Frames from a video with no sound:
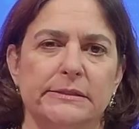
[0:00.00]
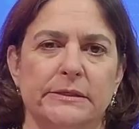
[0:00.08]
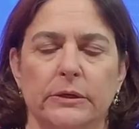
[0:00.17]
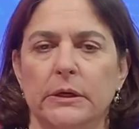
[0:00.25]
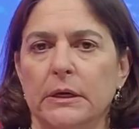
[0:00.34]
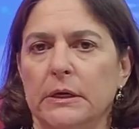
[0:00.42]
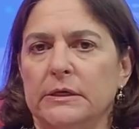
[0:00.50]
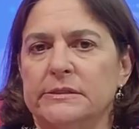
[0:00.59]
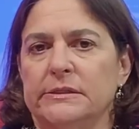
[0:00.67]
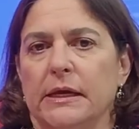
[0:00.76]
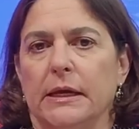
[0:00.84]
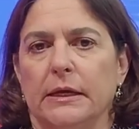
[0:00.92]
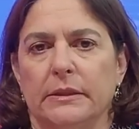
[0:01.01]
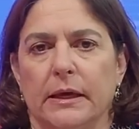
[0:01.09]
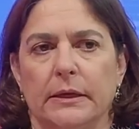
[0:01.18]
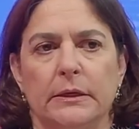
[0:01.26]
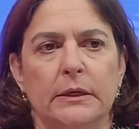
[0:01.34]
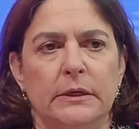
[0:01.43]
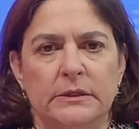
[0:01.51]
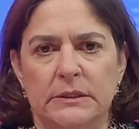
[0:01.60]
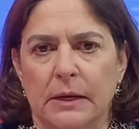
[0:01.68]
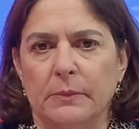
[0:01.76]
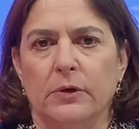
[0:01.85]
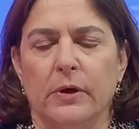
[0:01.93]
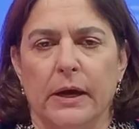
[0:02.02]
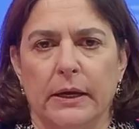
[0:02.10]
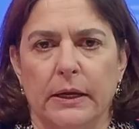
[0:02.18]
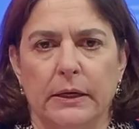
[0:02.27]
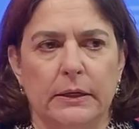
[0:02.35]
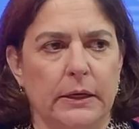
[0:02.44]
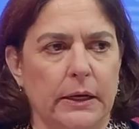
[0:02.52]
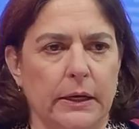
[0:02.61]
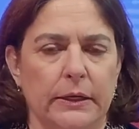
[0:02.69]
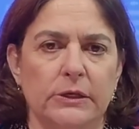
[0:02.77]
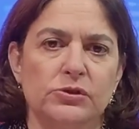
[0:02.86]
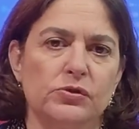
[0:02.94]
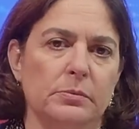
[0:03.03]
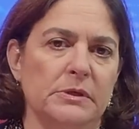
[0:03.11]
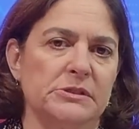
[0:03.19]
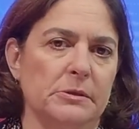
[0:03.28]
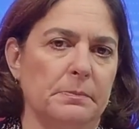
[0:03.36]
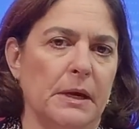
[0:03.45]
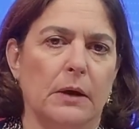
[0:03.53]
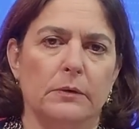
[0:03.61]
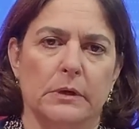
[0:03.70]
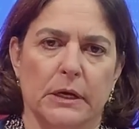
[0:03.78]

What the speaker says: They're saying that democratic instruments of power,